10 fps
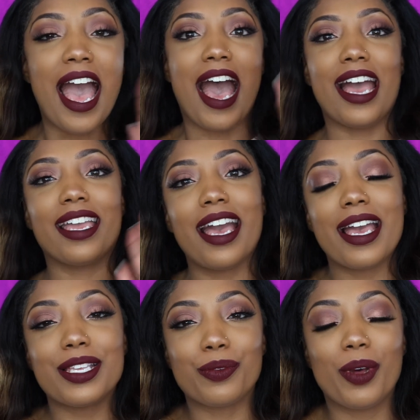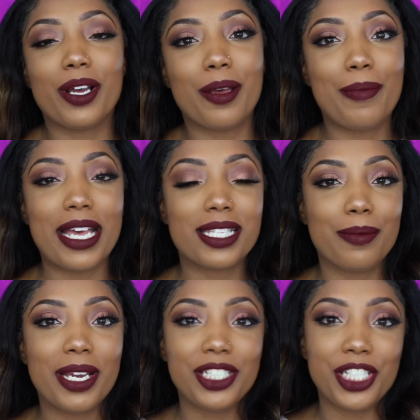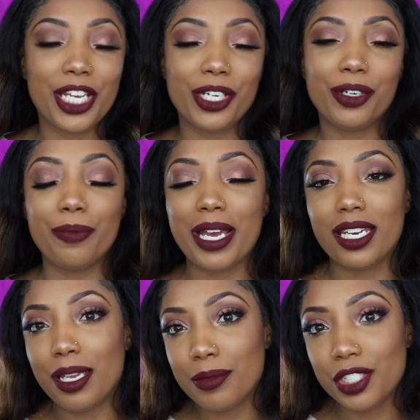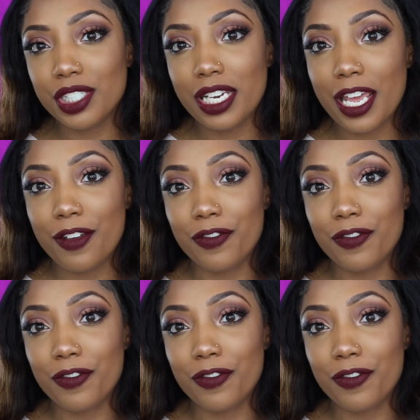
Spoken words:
Hi guys, welcome back to my channel. My name is Shenay.